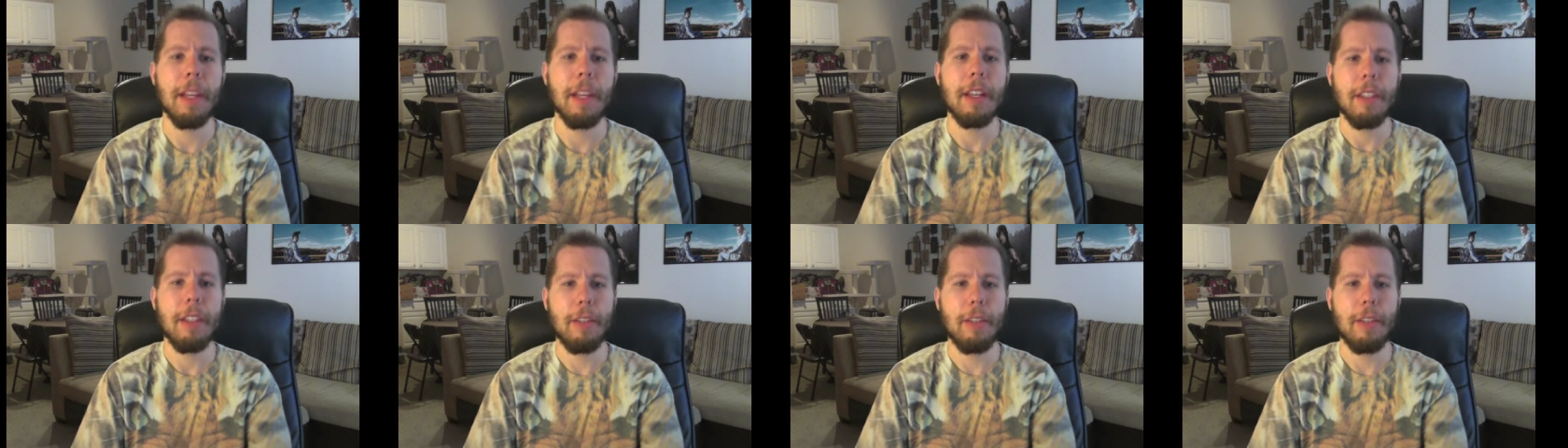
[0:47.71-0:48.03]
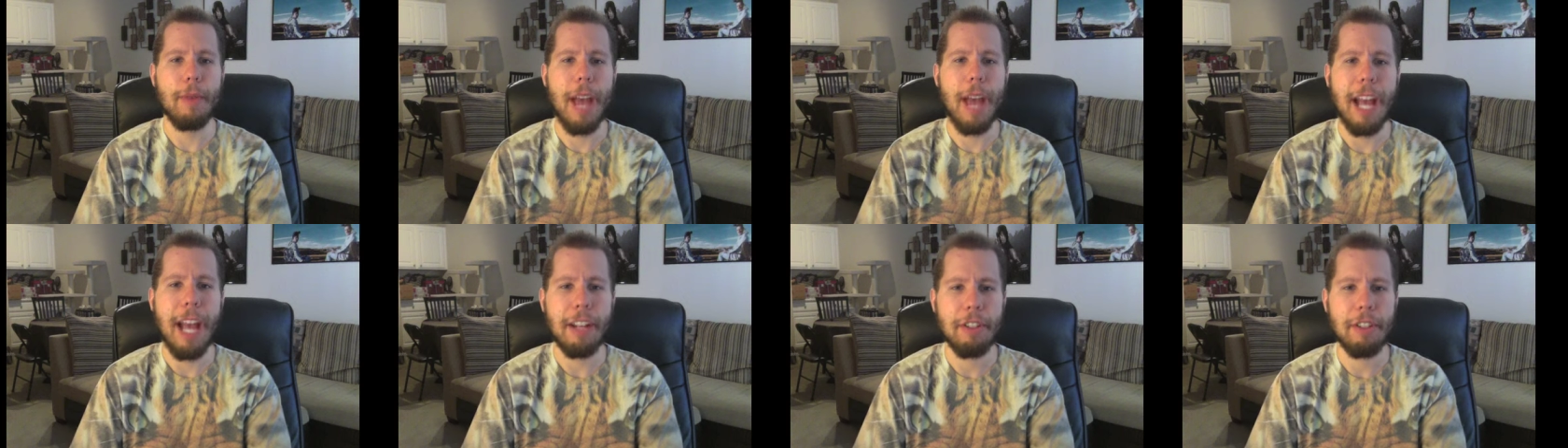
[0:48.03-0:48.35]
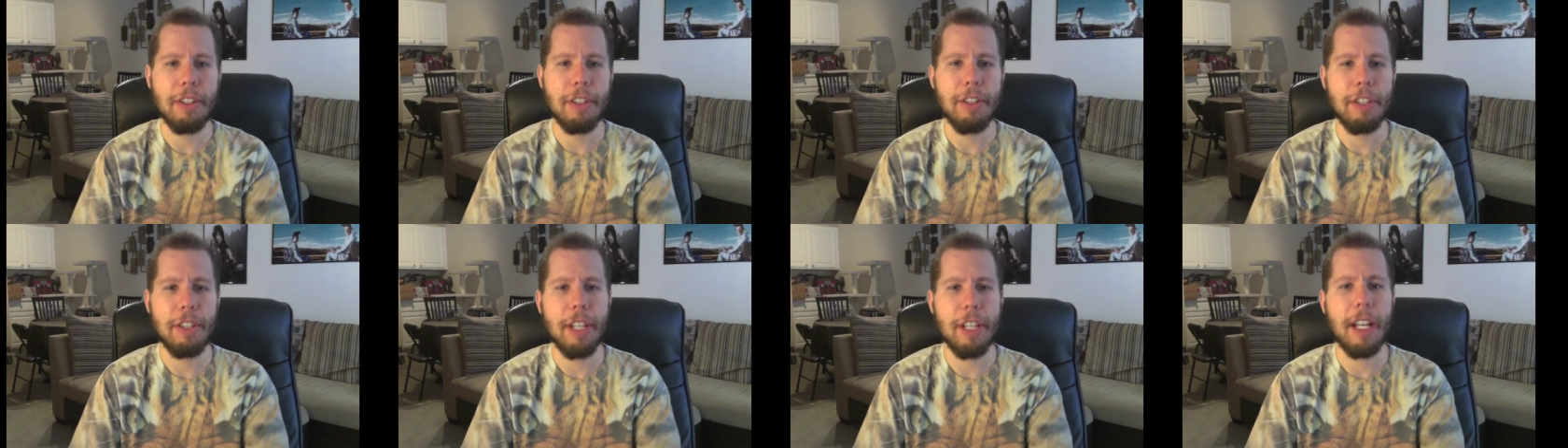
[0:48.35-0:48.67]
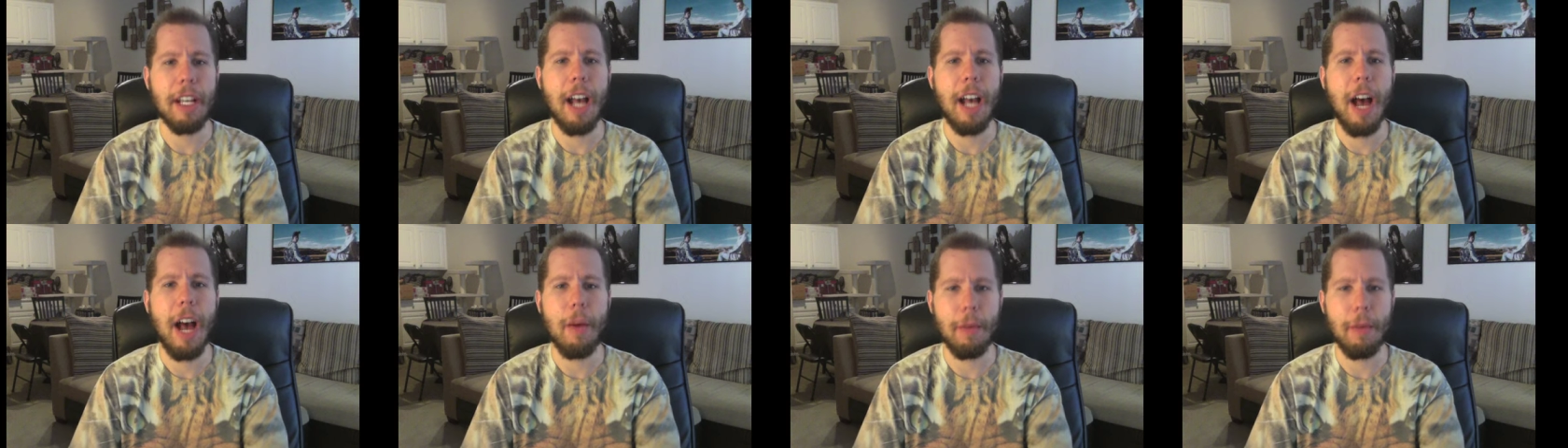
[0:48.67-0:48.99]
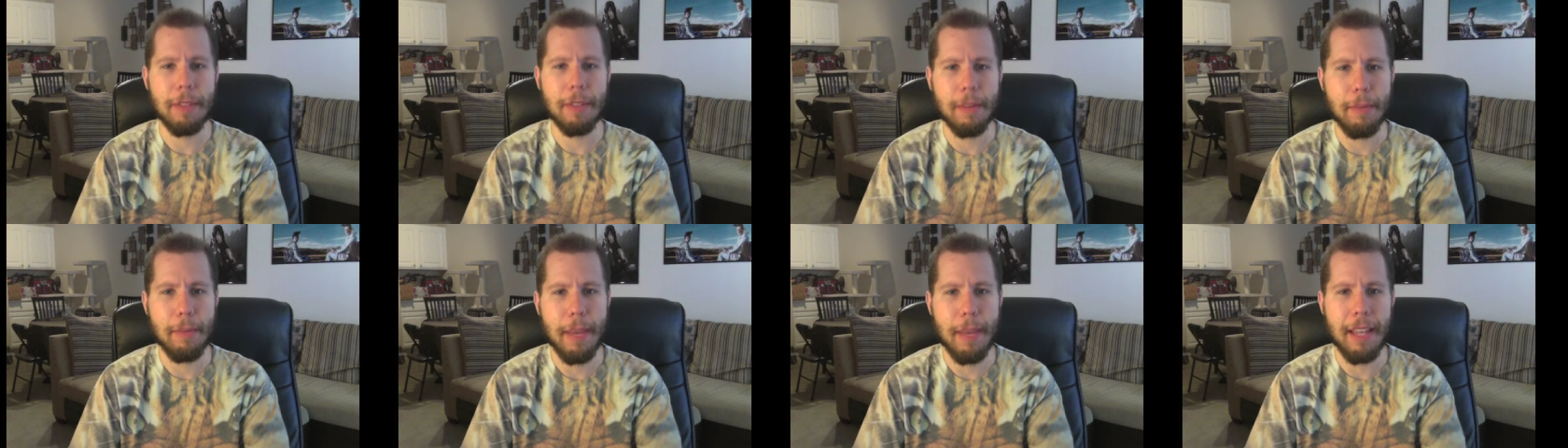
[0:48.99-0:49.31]
The reaction she got
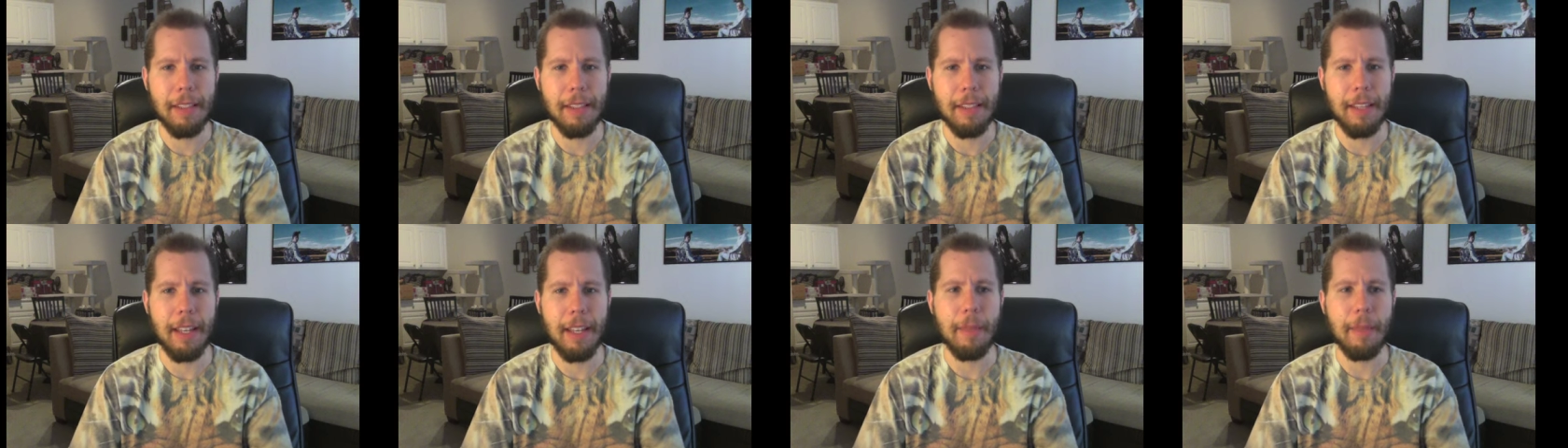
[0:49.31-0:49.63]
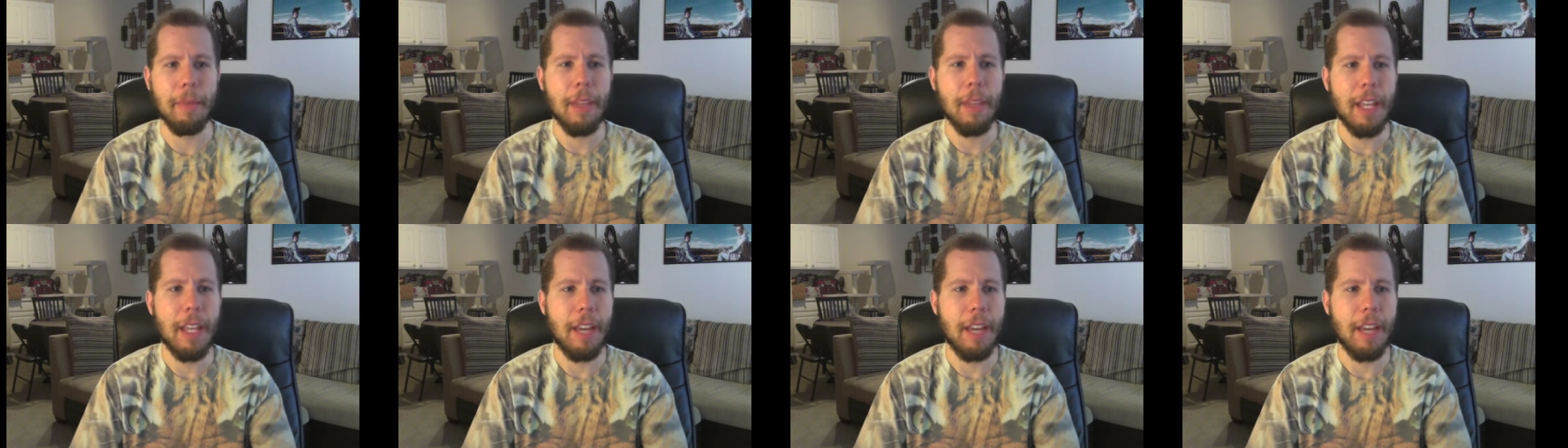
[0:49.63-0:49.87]
was amazing.